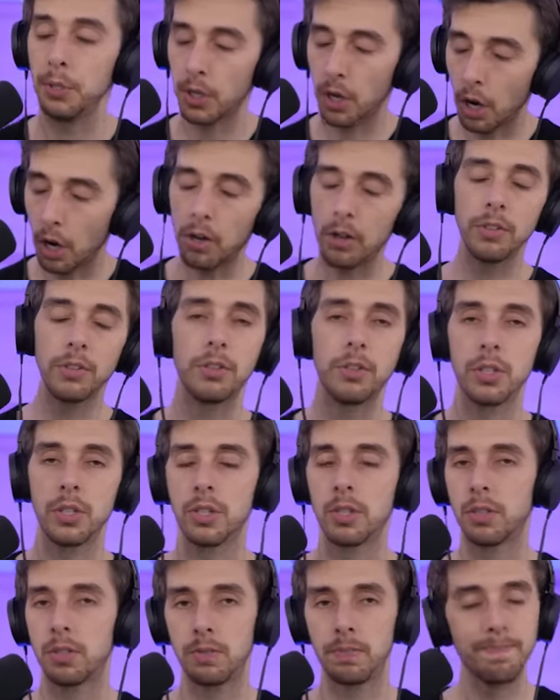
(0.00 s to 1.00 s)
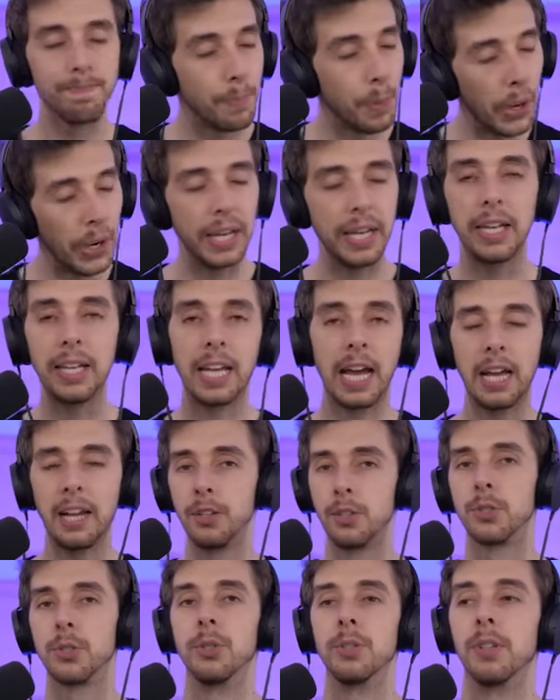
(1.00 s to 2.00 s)
Can't just put in a
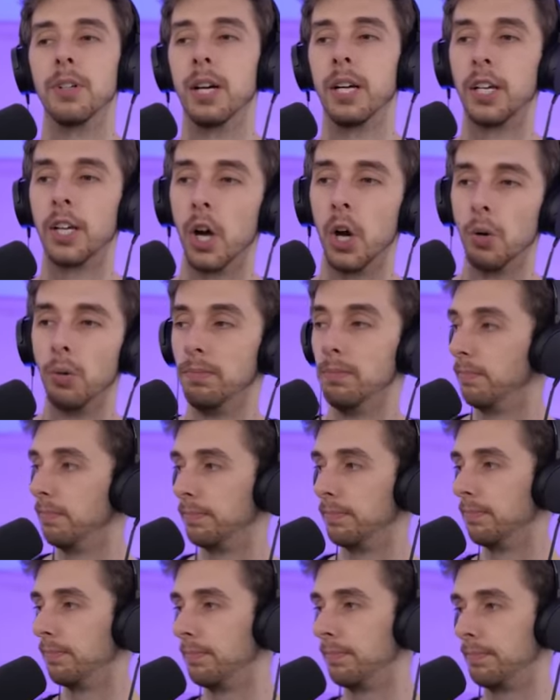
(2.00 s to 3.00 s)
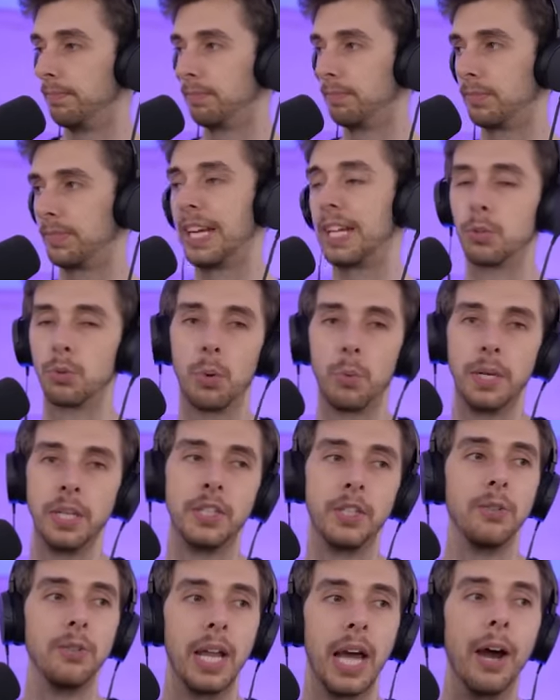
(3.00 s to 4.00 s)
dinosaur and go, that's what we
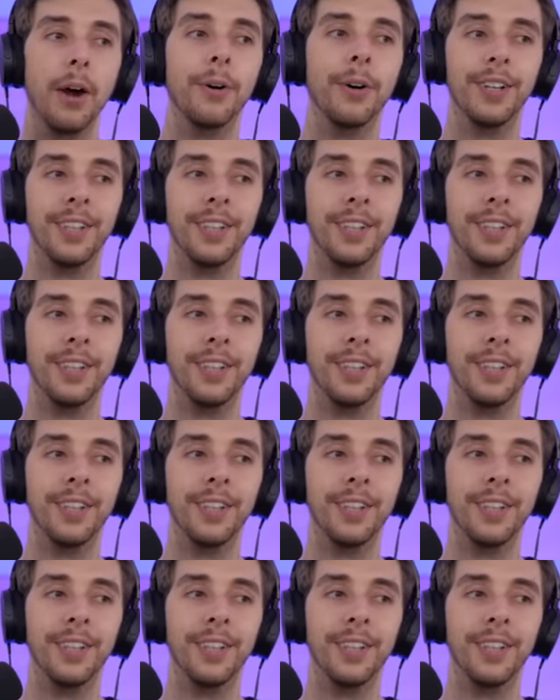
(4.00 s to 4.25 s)
do now.